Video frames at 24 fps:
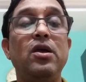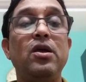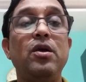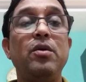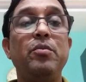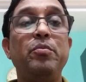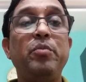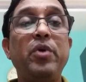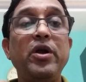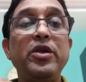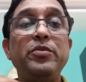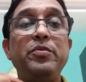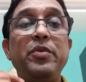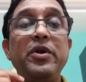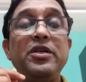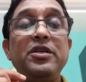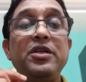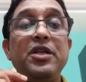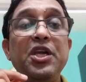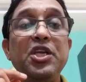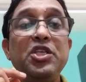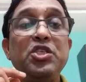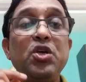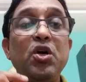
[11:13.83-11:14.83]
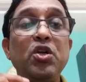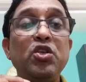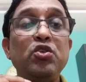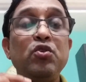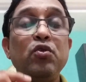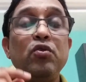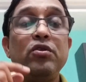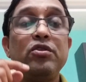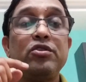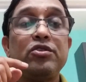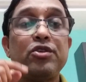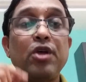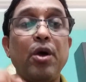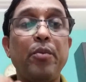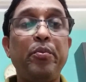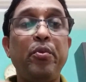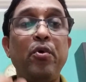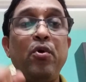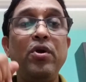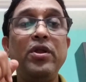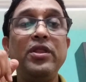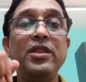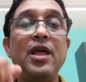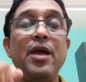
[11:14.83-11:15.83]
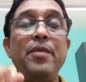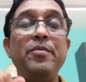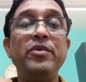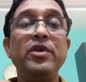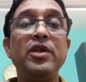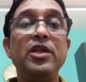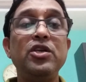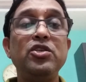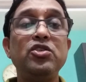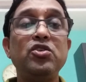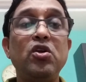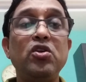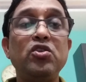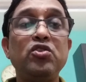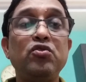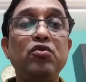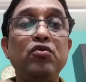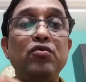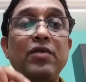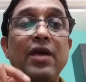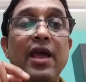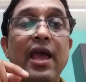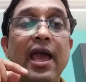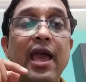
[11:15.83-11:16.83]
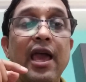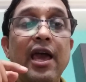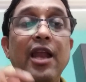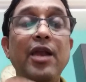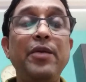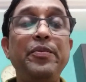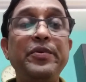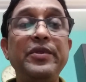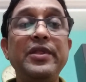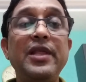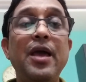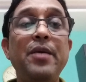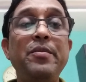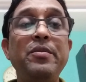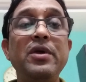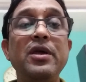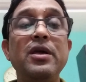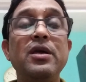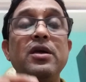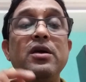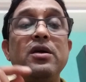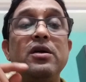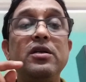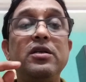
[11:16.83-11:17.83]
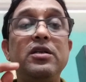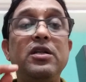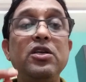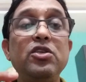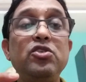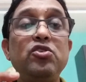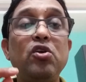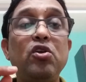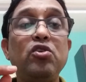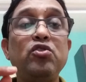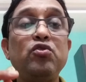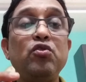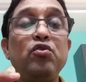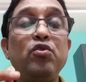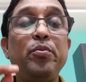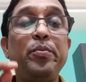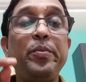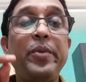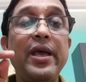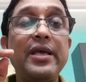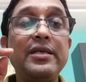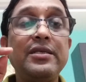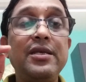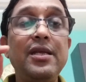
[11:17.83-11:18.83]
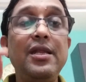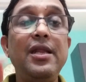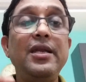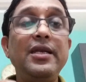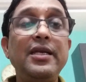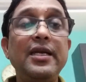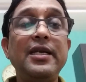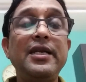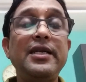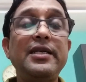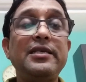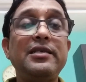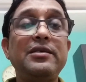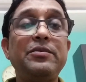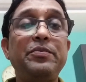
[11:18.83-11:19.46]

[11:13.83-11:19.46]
but teachers should support them, teachers should help them, teachers should facilitate